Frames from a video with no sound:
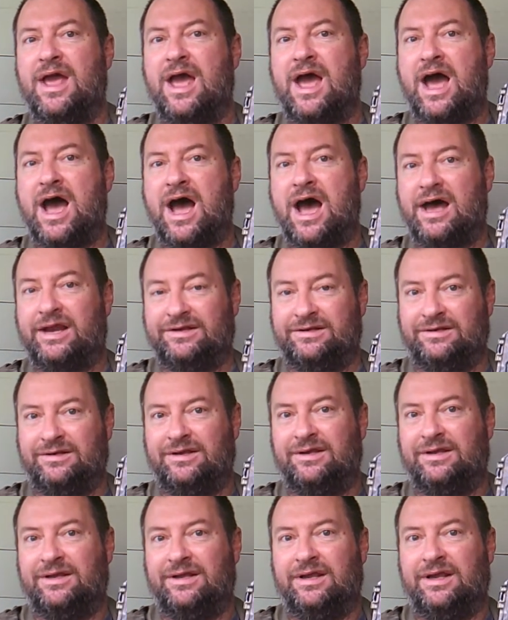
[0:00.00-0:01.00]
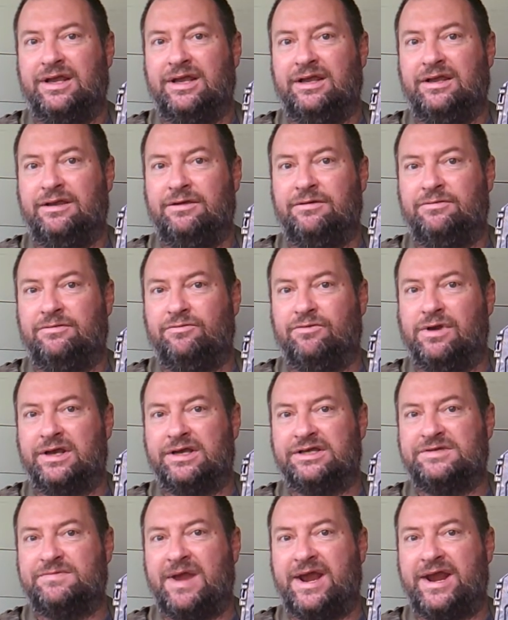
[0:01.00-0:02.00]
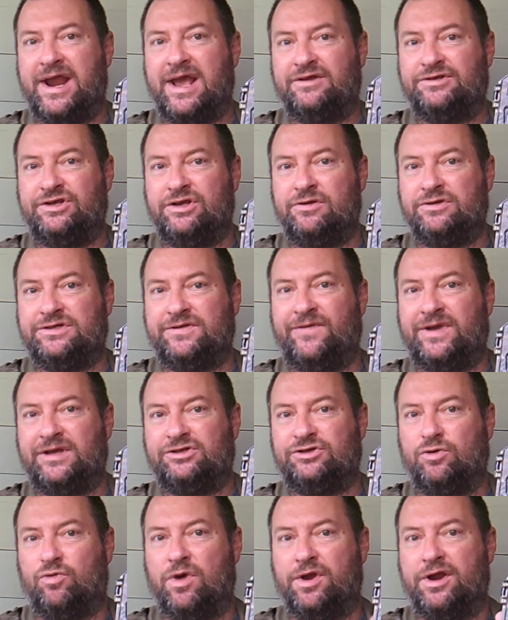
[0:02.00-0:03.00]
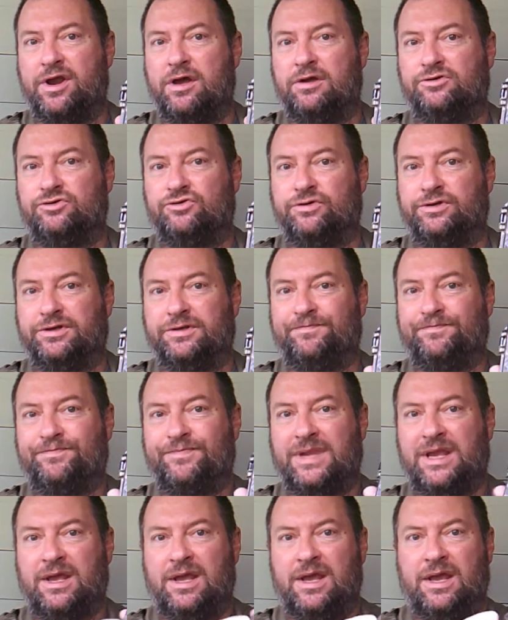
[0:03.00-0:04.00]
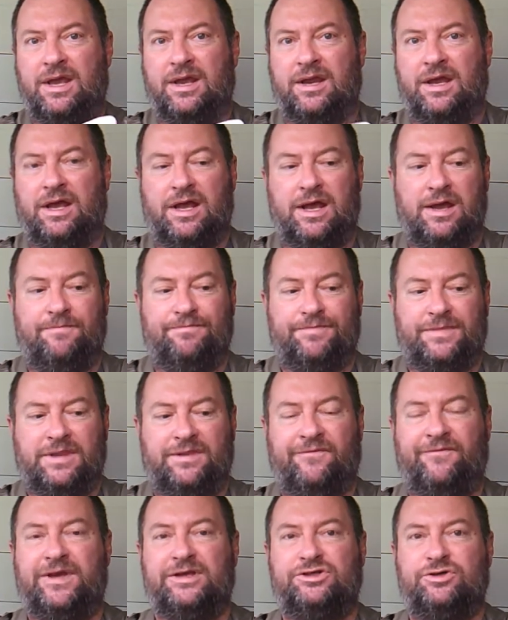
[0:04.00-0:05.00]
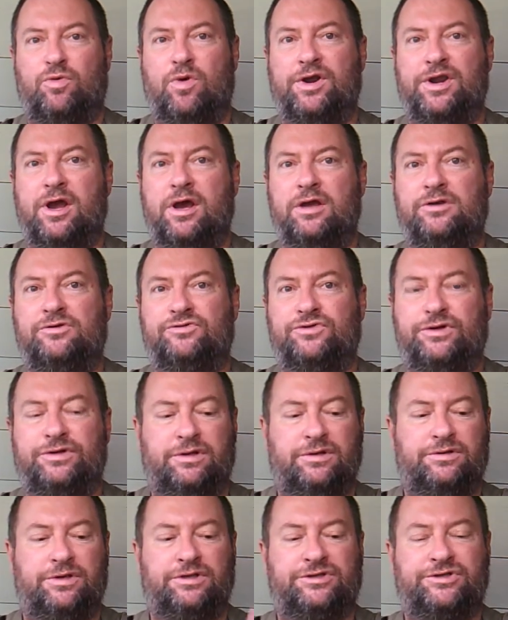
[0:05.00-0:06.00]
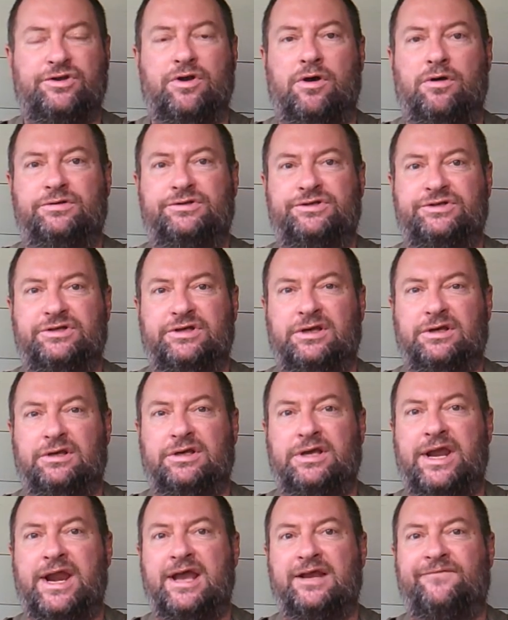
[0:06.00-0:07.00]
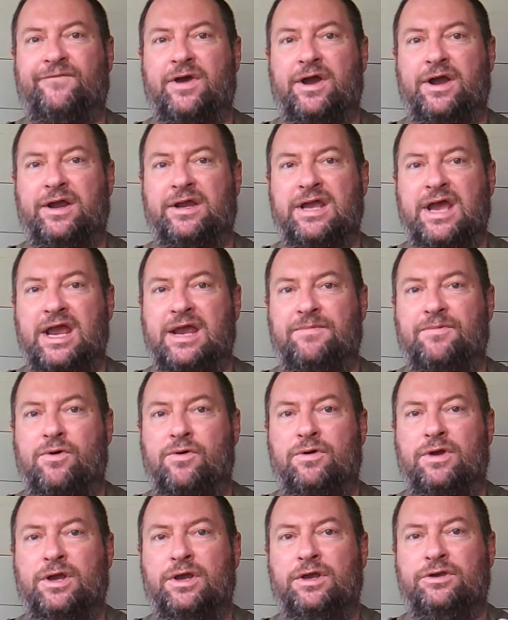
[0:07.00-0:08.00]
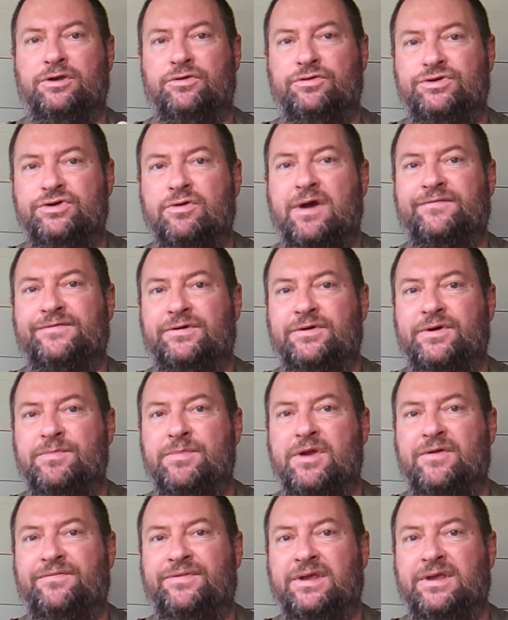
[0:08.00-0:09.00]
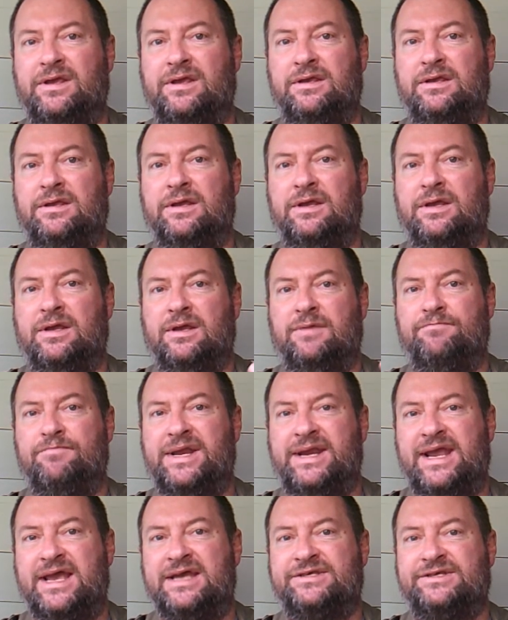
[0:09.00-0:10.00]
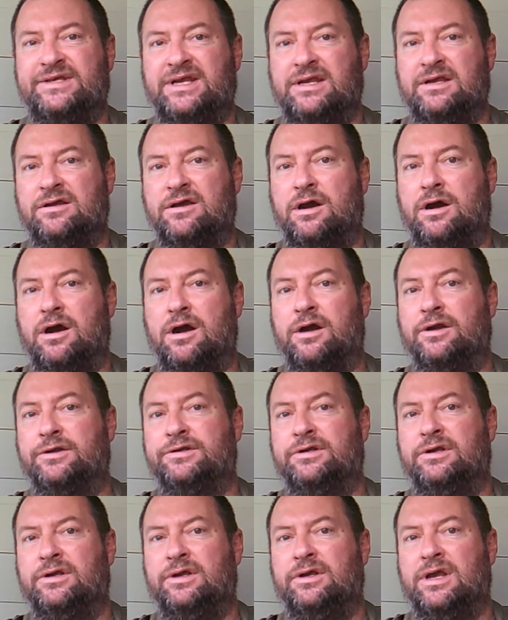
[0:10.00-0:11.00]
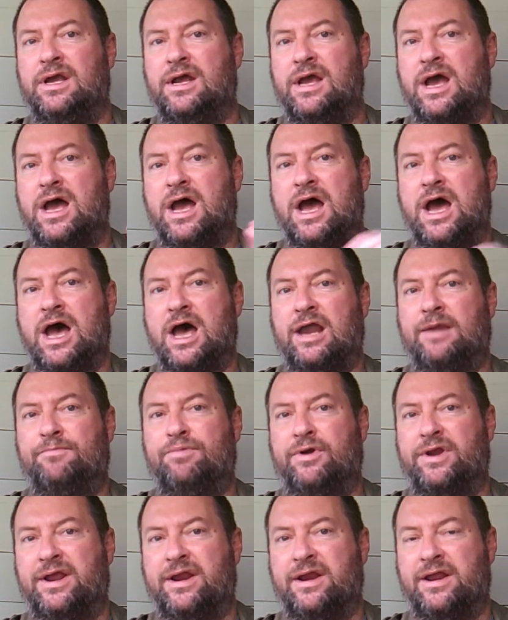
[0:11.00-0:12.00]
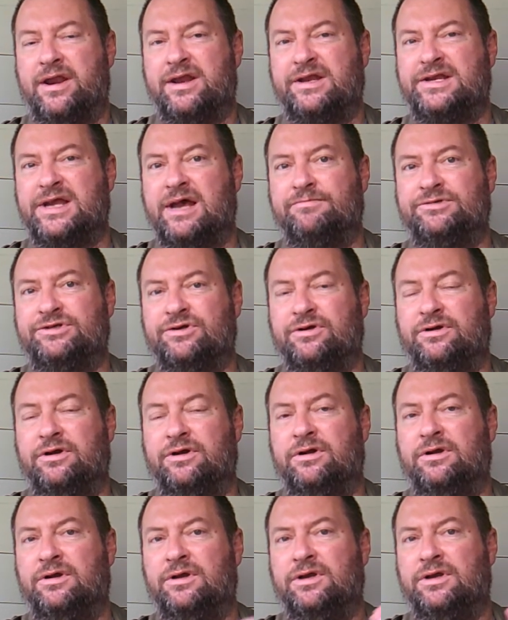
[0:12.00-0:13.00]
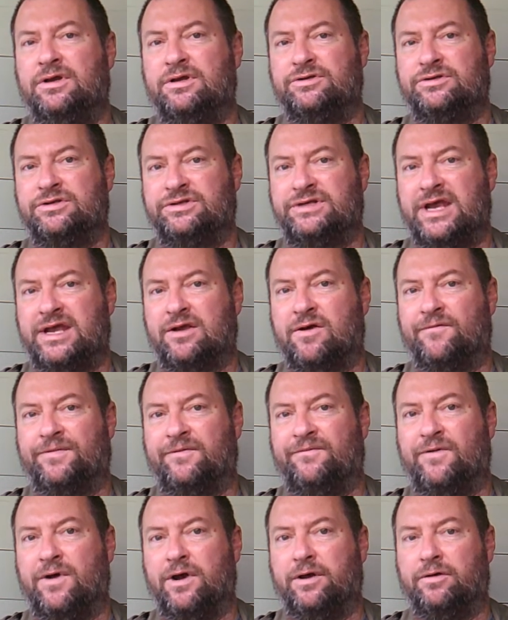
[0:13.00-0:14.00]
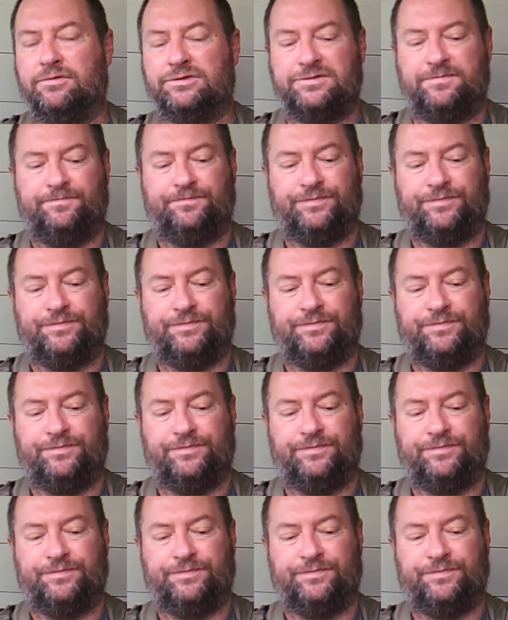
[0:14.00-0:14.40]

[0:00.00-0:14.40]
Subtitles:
and he will explain how to use the Victure 100. The Victure 100 does not connect via cable. You do have to remove the mini SD card and put it in an adapter to take off the files.